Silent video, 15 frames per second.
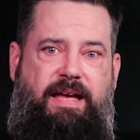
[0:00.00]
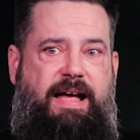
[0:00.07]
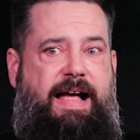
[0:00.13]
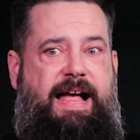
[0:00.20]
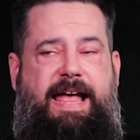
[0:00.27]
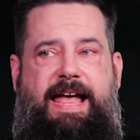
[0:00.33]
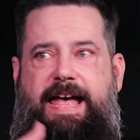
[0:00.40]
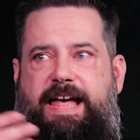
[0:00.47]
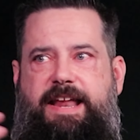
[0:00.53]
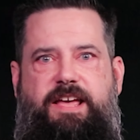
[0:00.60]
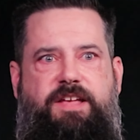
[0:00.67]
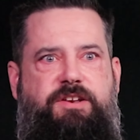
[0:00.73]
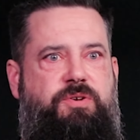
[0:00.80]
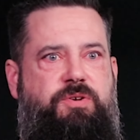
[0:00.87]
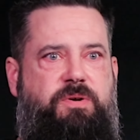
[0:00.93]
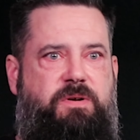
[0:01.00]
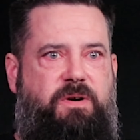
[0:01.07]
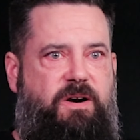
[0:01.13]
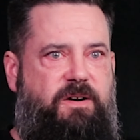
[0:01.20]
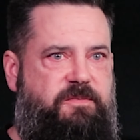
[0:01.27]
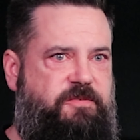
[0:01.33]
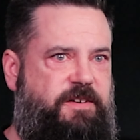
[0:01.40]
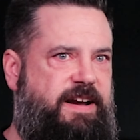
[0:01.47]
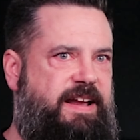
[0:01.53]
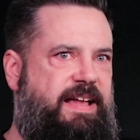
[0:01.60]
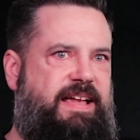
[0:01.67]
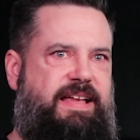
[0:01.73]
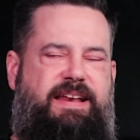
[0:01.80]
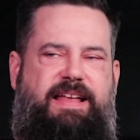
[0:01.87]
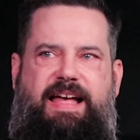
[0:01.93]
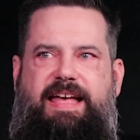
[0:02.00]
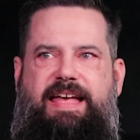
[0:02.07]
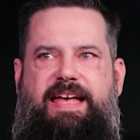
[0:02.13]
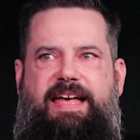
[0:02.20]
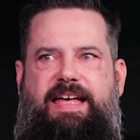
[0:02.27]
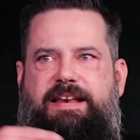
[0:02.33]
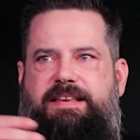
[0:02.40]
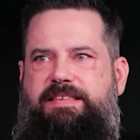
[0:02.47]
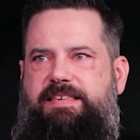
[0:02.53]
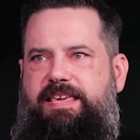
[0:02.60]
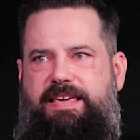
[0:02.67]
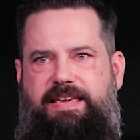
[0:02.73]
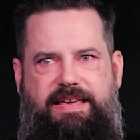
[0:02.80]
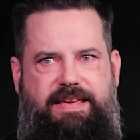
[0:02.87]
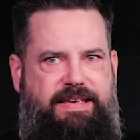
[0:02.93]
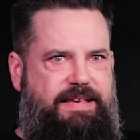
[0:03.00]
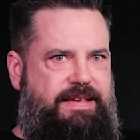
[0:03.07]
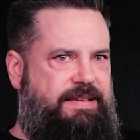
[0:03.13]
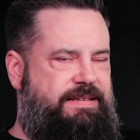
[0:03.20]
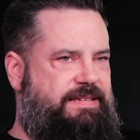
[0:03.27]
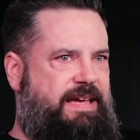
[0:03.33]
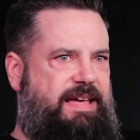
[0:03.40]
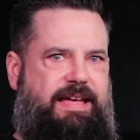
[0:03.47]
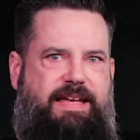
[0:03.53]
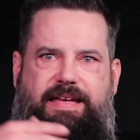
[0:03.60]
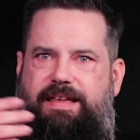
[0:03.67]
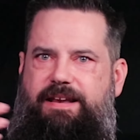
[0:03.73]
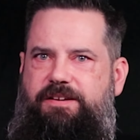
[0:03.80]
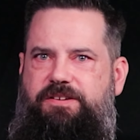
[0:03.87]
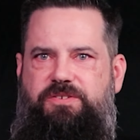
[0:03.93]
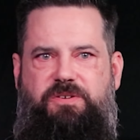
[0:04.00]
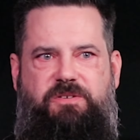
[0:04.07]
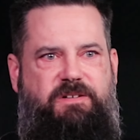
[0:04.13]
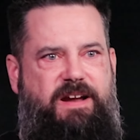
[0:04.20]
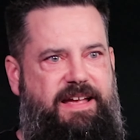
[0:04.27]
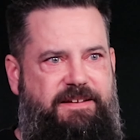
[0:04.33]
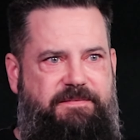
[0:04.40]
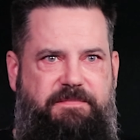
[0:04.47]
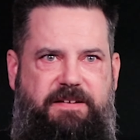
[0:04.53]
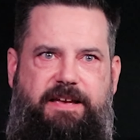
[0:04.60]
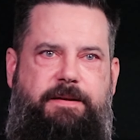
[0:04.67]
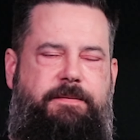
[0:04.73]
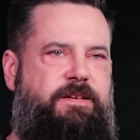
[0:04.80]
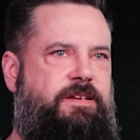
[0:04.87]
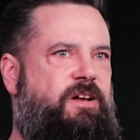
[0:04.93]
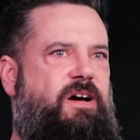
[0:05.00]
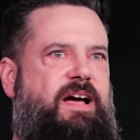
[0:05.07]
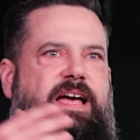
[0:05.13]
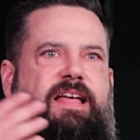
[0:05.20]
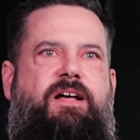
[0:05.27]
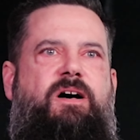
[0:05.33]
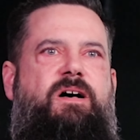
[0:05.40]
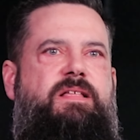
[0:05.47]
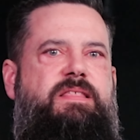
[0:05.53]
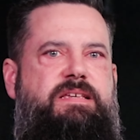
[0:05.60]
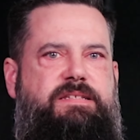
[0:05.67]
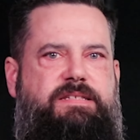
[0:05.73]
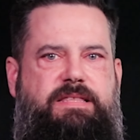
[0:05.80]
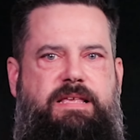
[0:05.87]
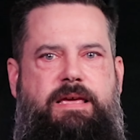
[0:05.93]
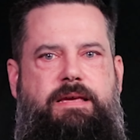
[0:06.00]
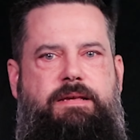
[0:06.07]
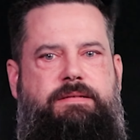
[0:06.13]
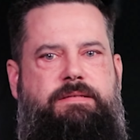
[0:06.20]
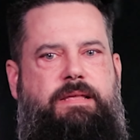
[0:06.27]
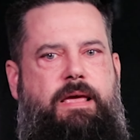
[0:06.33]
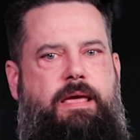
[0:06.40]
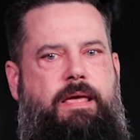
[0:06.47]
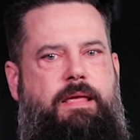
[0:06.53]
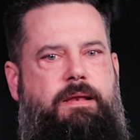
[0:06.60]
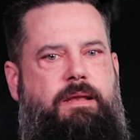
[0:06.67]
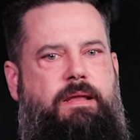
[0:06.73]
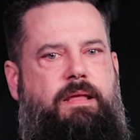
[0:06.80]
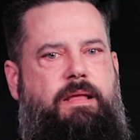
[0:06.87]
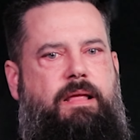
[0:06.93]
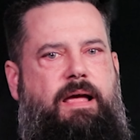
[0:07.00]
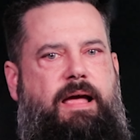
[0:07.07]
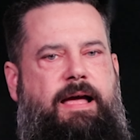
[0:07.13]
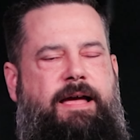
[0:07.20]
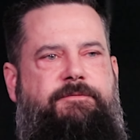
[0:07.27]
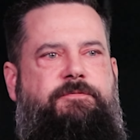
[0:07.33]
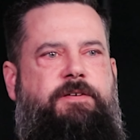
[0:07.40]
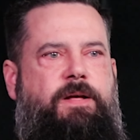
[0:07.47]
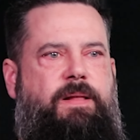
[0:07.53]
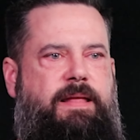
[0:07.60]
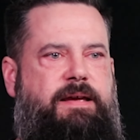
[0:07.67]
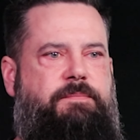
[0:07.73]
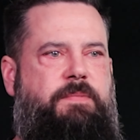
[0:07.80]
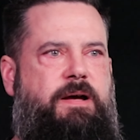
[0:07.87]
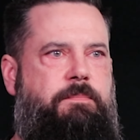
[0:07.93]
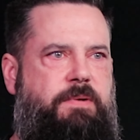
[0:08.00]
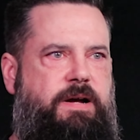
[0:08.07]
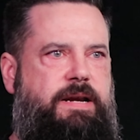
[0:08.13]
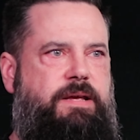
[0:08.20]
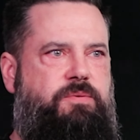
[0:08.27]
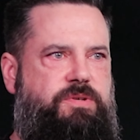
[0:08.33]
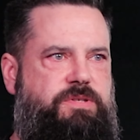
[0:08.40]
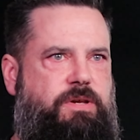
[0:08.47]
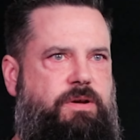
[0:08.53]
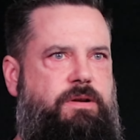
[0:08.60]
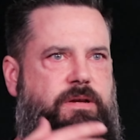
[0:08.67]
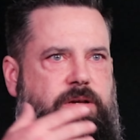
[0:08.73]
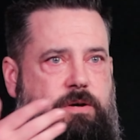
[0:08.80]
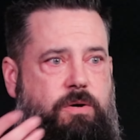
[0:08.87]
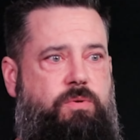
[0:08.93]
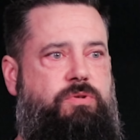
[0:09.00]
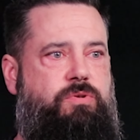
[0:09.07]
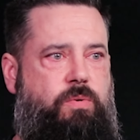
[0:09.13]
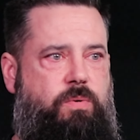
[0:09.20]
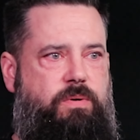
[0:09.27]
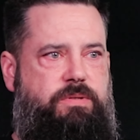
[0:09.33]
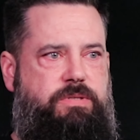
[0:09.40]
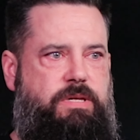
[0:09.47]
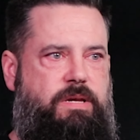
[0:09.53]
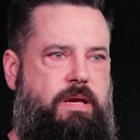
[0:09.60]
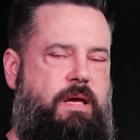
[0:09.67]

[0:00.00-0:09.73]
Wow. I had a new girlfriend. I had kids. I had a new grandbaby. You know, I had all these things that I felt like my money was going to go towards.